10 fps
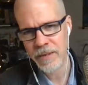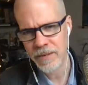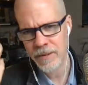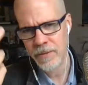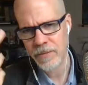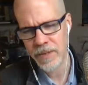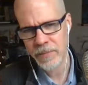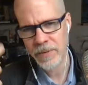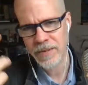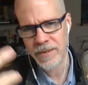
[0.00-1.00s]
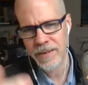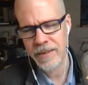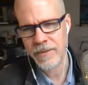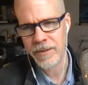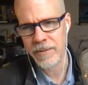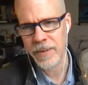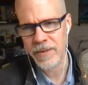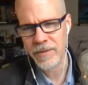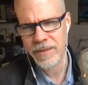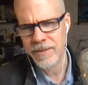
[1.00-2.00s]
so tell me what you think, Rob
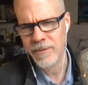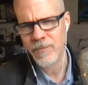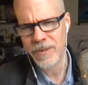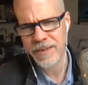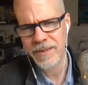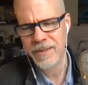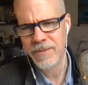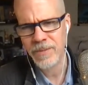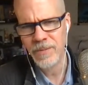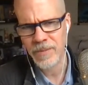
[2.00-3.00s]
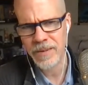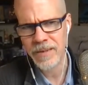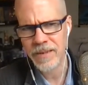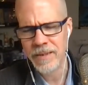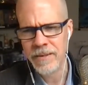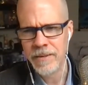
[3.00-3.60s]
Enderley. Really, dude? Really?